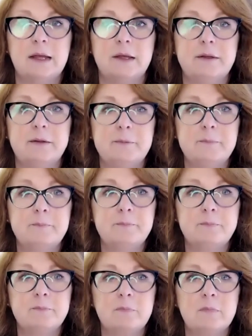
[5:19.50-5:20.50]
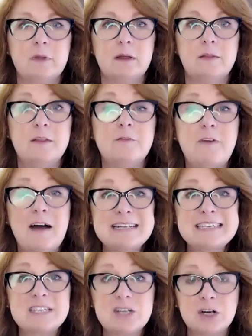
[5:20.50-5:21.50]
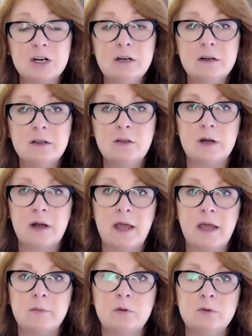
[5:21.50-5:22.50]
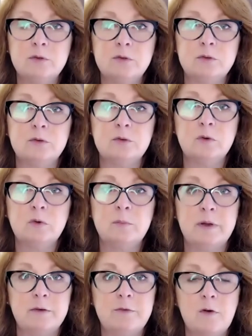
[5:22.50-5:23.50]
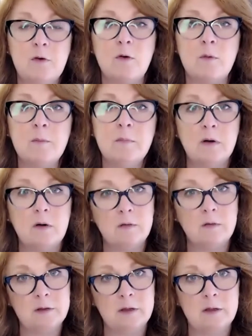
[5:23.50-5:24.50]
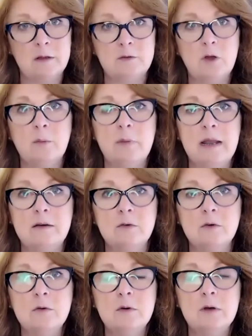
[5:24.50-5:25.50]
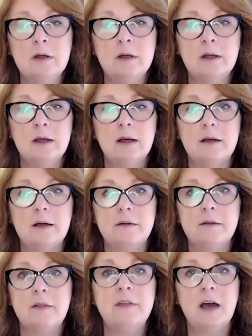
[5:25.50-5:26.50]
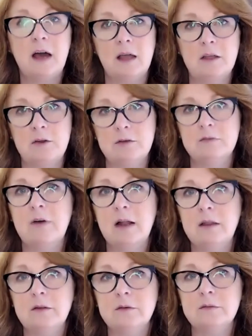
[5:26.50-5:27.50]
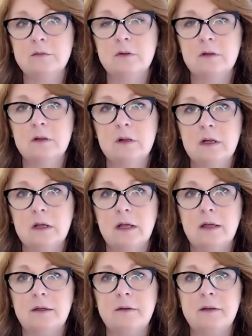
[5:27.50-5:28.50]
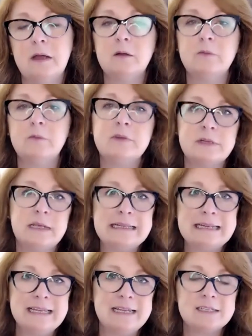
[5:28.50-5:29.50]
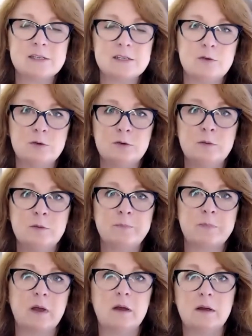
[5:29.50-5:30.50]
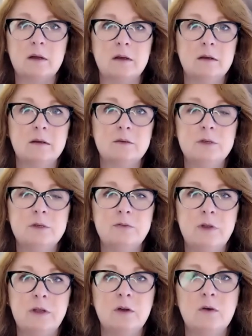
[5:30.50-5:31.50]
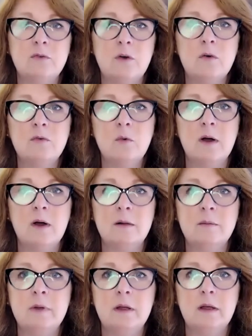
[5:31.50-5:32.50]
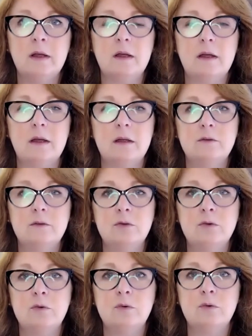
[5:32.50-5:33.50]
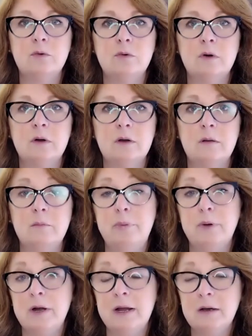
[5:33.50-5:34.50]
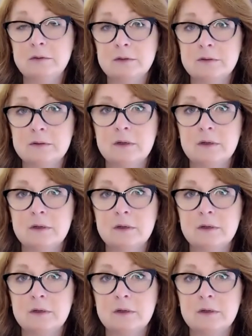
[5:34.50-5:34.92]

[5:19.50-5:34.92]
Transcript: The faster you are able to perform on a top level, the higher your value. And obviously it leads to the feeling of overwhelm, to burnout,